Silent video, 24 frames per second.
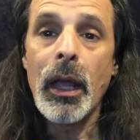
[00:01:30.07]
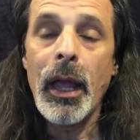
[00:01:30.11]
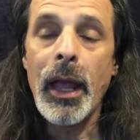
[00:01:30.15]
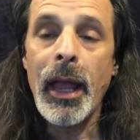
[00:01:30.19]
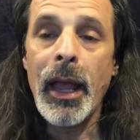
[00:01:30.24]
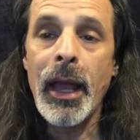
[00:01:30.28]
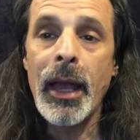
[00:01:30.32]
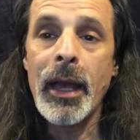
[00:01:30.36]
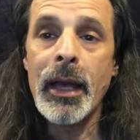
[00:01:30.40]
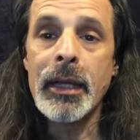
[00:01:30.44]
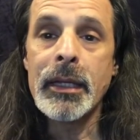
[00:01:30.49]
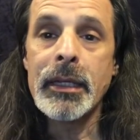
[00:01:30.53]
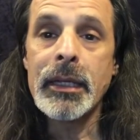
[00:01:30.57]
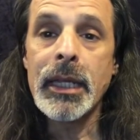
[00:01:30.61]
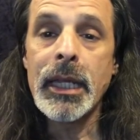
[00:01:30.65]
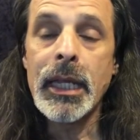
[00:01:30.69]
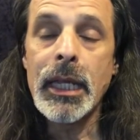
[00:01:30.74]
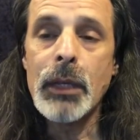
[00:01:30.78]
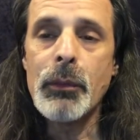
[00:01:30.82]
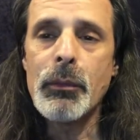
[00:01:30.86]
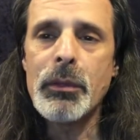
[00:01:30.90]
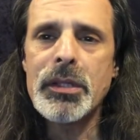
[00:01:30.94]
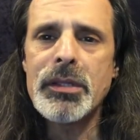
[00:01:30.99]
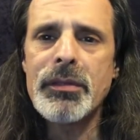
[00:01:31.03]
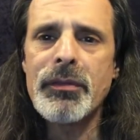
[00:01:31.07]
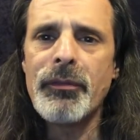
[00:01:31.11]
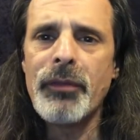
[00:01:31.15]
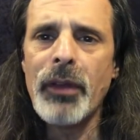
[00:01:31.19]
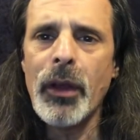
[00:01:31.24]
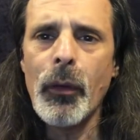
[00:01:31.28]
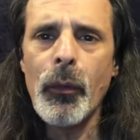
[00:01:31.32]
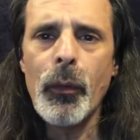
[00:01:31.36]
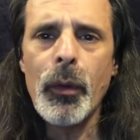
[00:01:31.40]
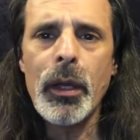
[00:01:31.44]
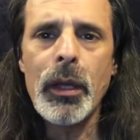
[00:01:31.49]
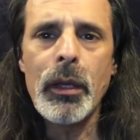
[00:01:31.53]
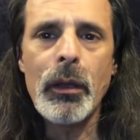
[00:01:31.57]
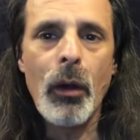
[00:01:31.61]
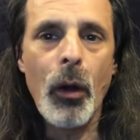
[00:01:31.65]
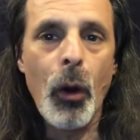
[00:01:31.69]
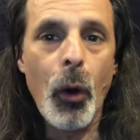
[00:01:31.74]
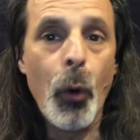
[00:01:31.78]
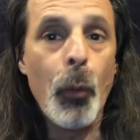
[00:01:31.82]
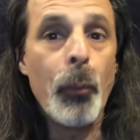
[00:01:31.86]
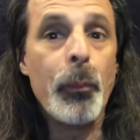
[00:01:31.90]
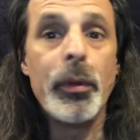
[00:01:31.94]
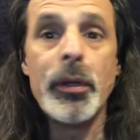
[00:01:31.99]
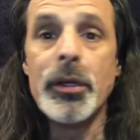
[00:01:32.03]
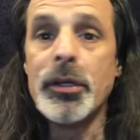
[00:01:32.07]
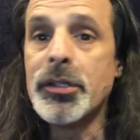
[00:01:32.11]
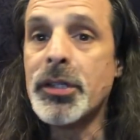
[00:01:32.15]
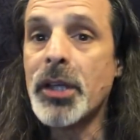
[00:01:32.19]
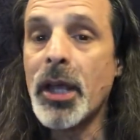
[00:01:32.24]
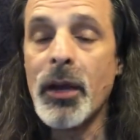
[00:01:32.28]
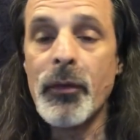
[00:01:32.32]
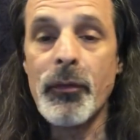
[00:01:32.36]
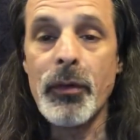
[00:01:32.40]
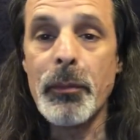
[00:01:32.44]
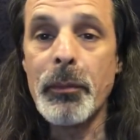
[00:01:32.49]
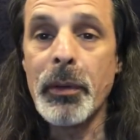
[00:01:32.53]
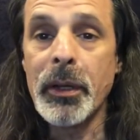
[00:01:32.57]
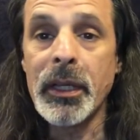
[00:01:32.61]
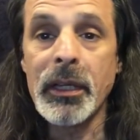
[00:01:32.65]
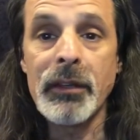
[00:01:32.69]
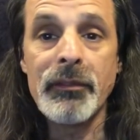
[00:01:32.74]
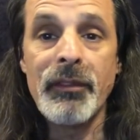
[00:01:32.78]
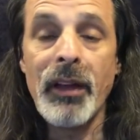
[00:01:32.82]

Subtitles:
and he was very open to everybody.